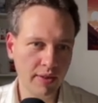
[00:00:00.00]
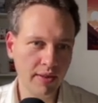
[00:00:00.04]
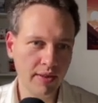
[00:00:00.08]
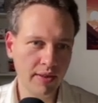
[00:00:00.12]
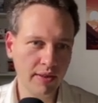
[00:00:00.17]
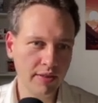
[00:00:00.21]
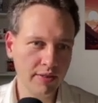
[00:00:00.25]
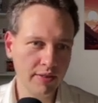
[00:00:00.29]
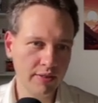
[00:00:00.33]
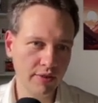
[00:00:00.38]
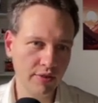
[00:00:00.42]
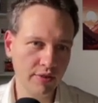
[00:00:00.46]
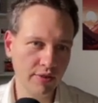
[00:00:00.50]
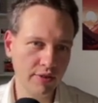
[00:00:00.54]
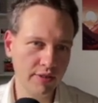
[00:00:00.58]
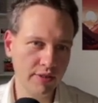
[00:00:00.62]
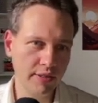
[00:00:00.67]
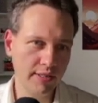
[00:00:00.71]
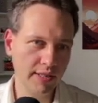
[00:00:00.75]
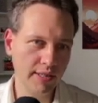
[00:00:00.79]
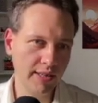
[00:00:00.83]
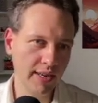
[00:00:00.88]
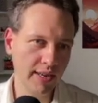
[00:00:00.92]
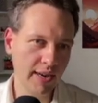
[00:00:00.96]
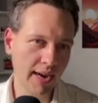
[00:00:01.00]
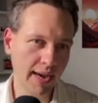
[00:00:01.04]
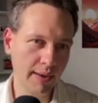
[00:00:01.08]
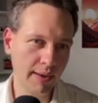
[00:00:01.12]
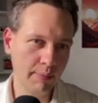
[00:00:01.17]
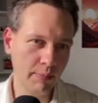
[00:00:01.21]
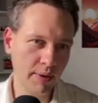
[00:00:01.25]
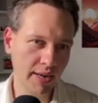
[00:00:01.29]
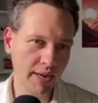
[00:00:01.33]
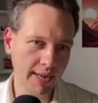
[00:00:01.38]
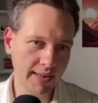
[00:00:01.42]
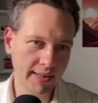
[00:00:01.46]
So you see I
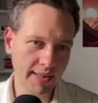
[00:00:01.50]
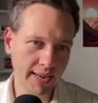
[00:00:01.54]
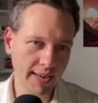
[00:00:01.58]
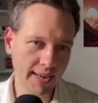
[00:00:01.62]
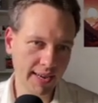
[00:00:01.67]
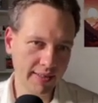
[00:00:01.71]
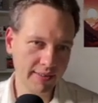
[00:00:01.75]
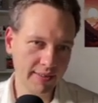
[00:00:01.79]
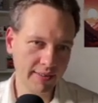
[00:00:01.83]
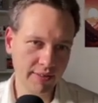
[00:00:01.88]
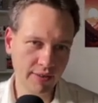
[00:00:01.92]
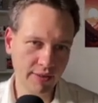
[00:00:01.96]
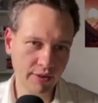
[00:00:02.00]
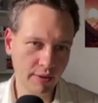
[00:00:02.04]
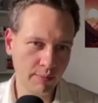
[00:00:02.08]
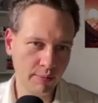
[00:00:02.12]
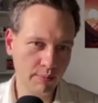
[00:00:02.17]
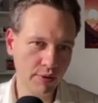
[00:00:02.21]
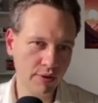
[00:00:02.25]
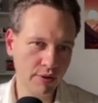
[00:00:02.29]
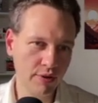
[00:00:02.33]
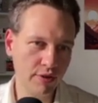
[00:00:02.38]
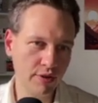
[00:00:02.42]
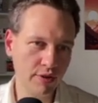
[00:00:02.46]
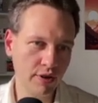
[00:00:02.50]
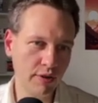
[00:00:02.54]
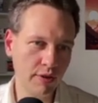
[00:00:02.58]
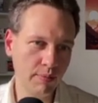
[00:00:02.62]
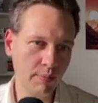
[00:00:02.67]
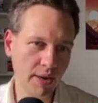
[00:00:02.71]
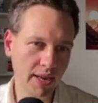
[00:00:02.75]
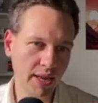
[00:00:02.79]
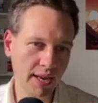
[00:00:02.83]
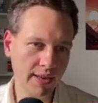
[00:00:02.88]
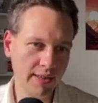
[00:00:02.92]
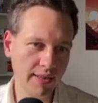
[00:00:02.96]
play the X, the computer
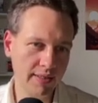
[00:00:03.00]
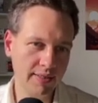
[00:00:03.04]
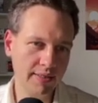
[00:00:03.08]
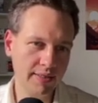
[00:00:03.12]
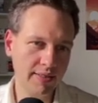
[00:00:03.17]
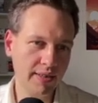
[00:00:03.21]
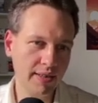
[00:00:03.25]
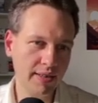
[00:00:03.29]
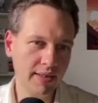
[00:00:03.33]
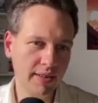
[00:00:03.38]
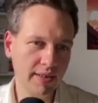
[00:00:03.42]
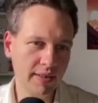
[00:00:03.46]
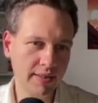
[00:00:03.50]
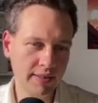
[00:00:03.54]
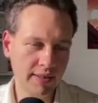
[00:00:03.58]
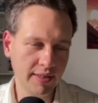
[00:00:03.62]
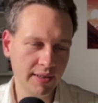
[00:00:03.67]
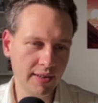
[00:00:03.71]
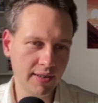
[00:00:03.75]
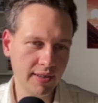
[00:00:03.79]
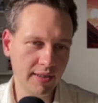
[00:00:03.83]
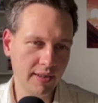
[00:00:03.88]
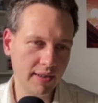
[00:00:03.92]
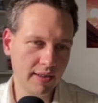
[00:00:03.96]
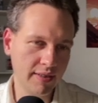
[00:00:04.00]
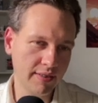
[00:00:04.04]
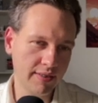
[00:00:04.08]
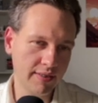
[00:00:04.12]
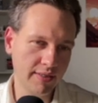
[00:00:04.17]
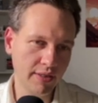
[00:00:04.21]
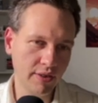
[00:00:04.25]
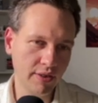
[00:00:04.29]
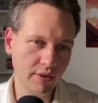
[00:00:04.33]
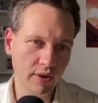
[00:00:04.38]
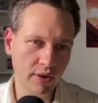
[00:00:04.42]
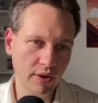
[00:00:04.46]
plays the
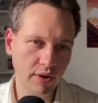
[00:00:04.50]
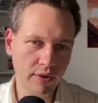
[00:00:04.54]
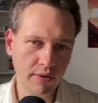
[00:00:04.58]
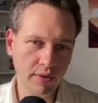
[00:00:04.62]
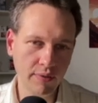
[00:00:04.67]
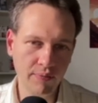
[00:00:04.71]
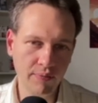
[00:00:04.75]
zero.